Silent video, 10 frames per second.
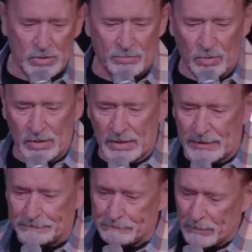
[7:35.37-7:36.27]
important thing.
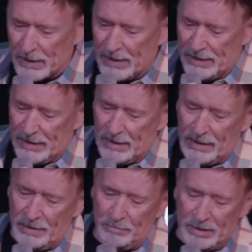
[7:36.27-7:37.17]

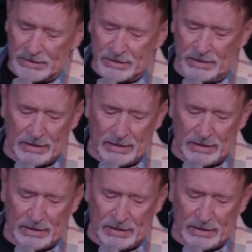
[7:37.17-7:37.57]
But